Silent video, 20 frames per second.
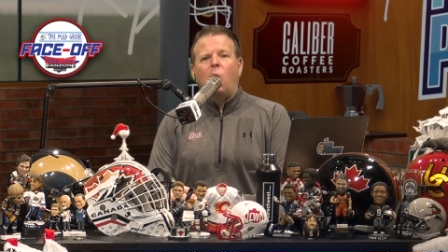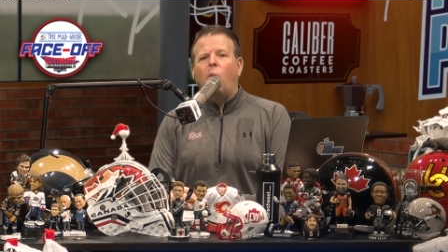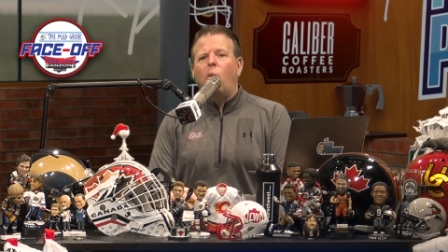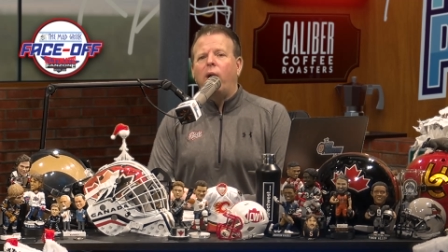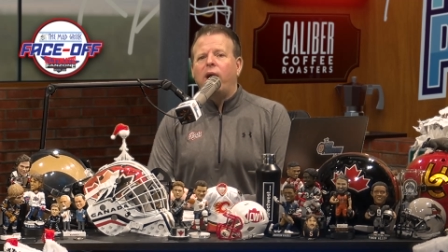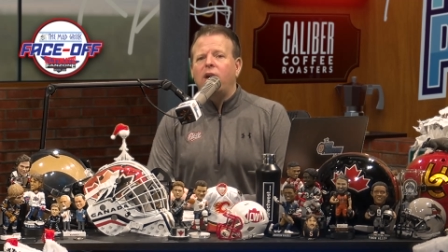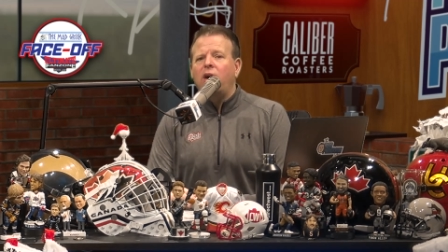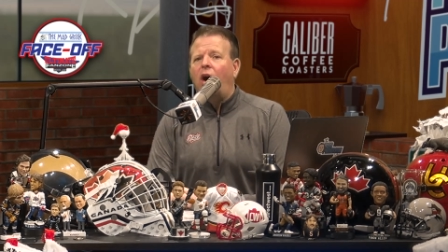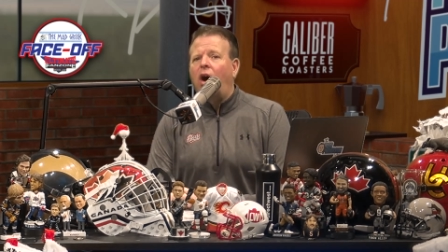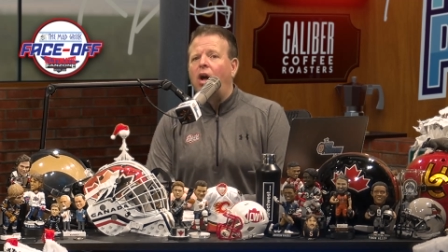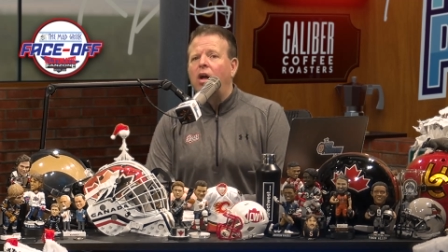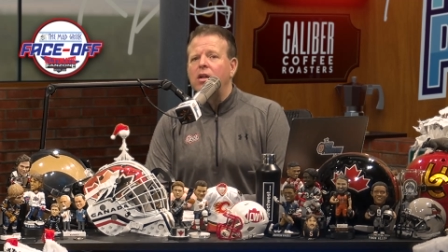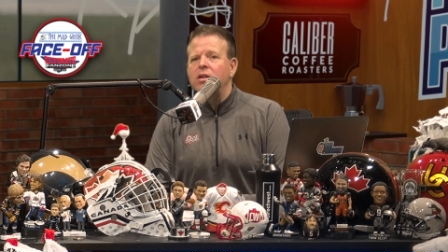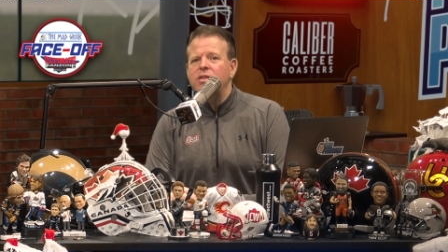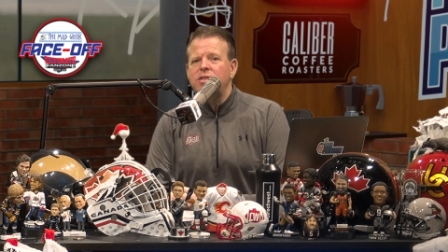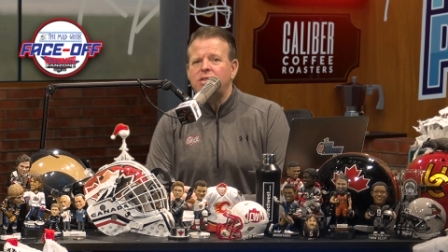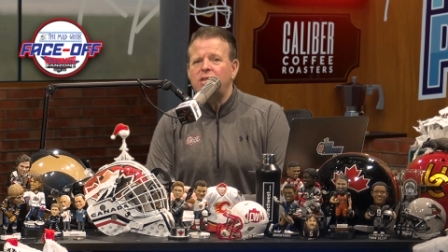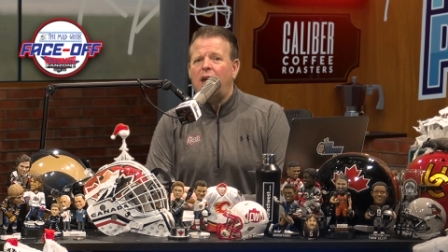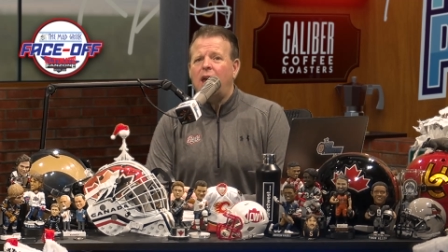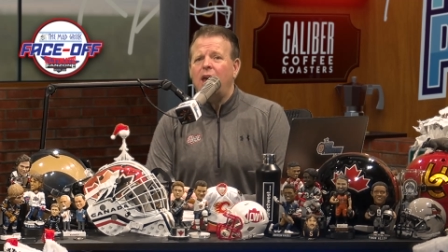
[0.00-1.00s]
We
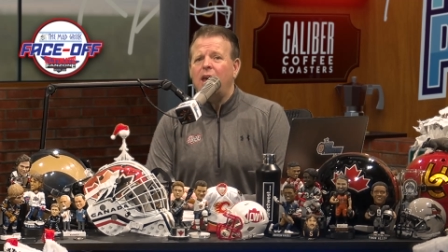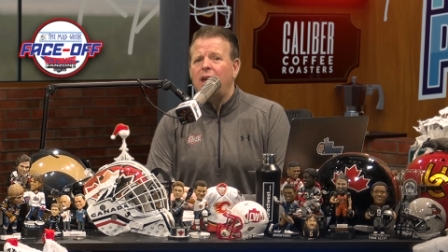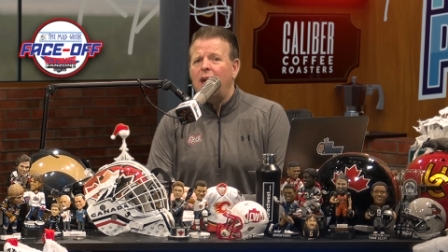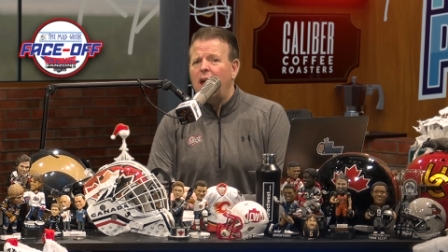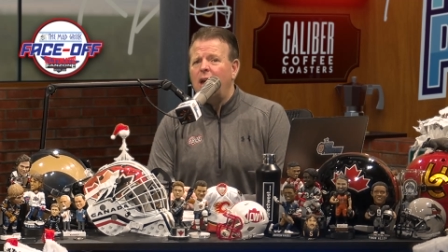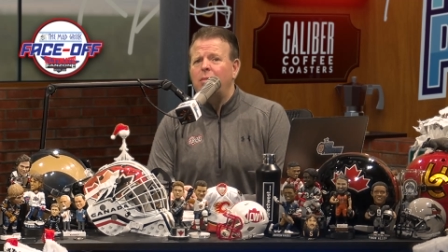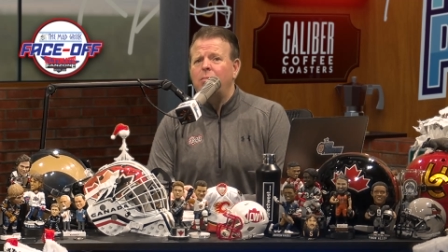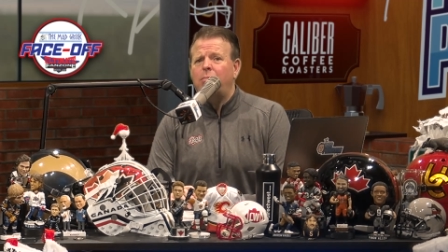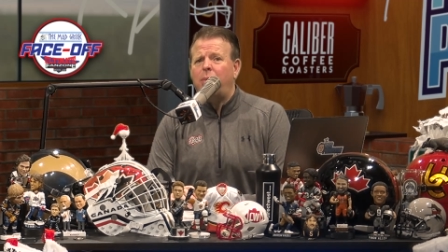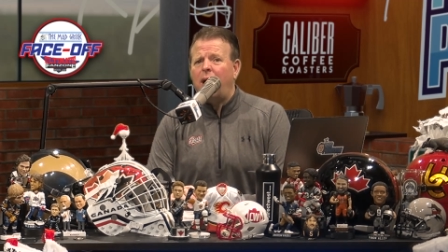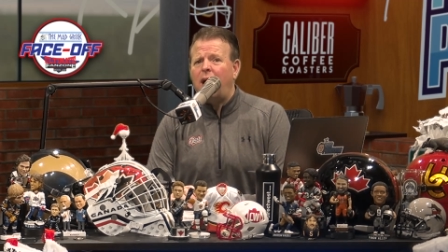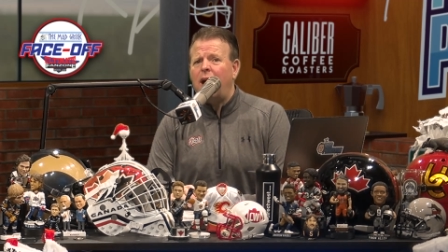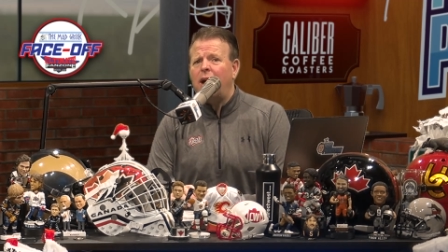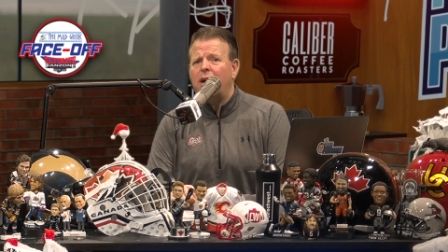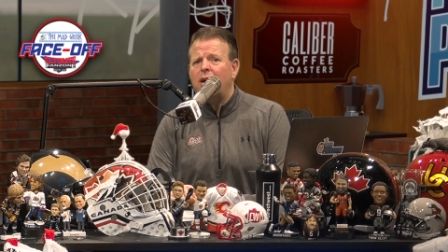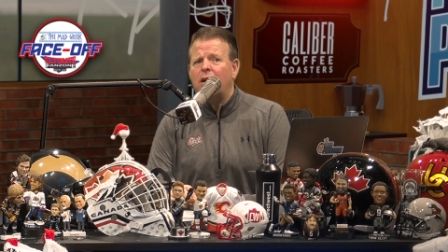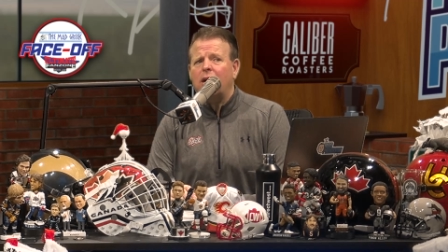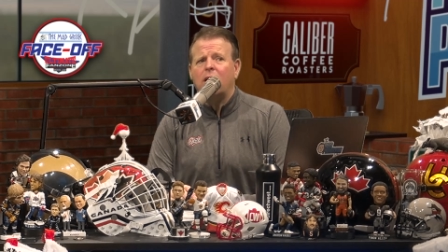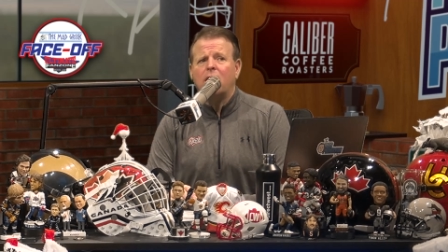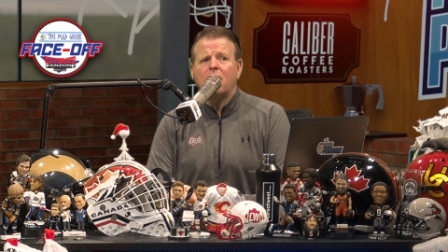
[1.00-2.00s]
all say
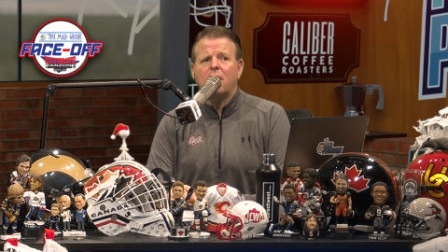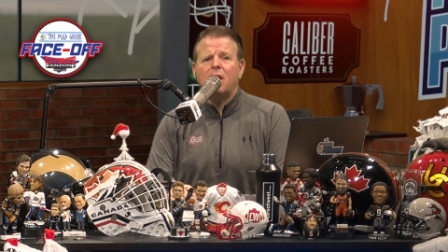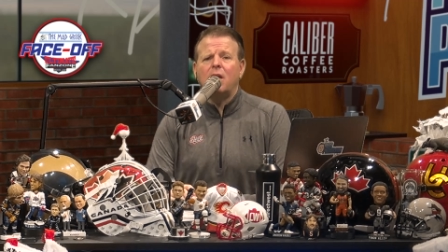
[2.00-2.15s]
Empire.